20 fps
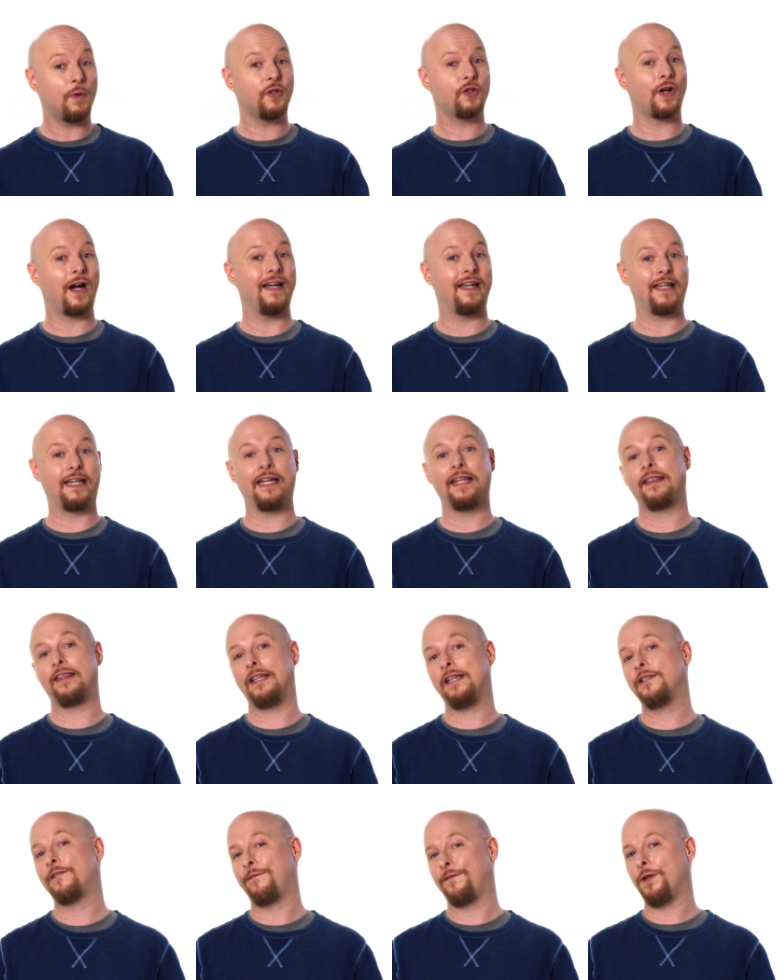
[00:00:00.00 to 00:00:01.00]
we're trying to get
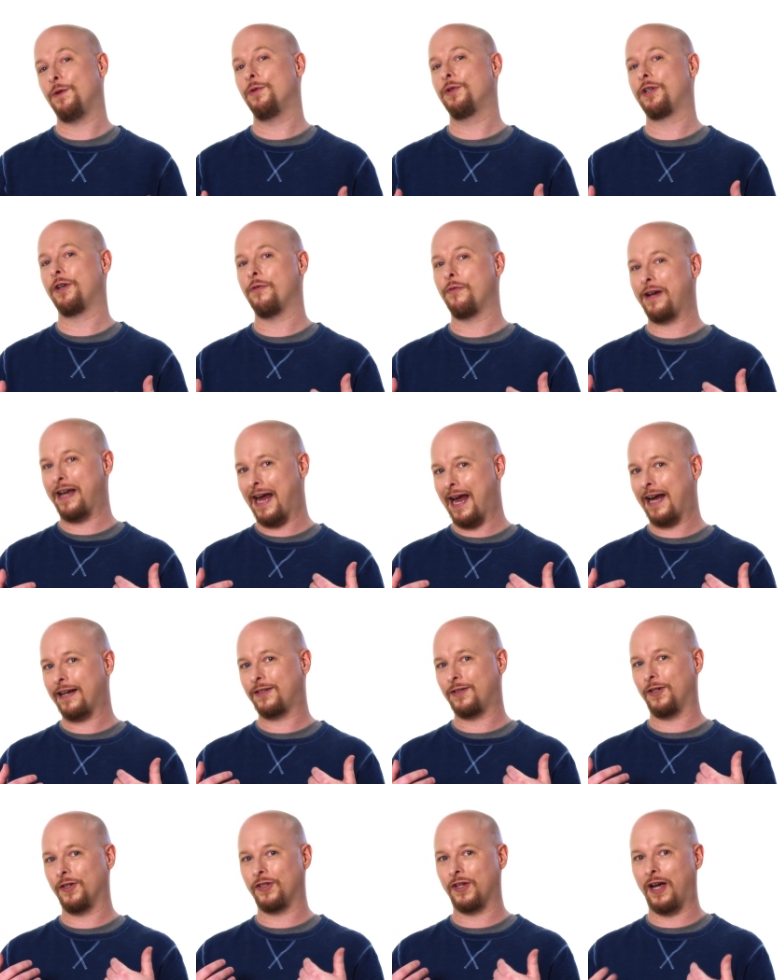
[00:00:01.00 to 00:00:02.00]
these fusion
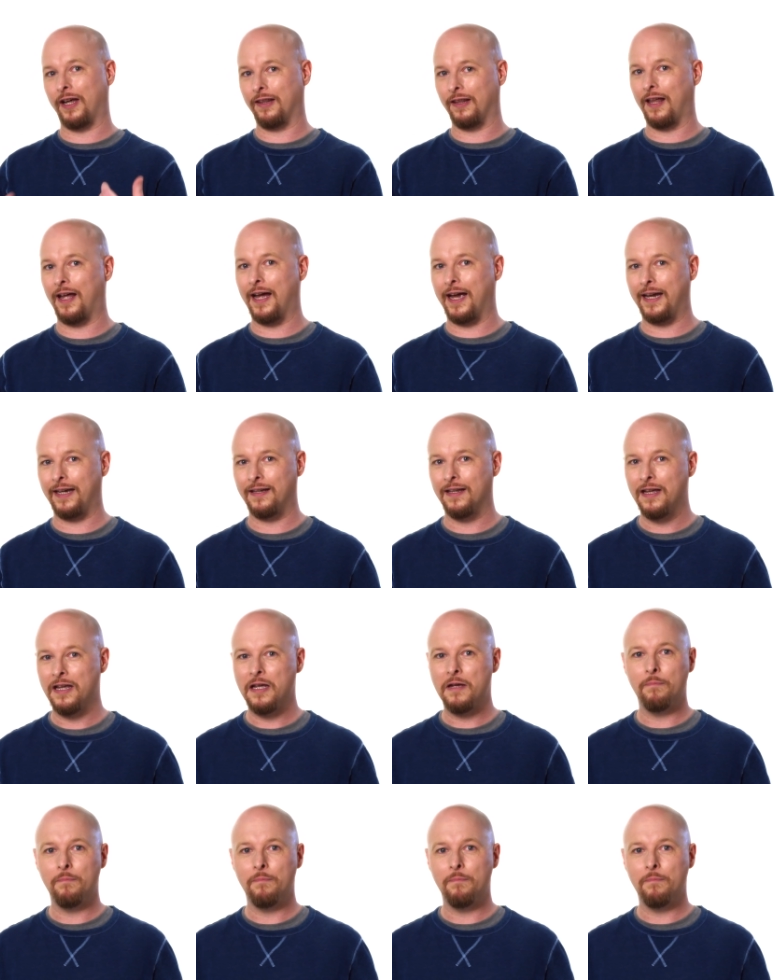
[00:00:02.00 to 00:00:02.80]
reactors online,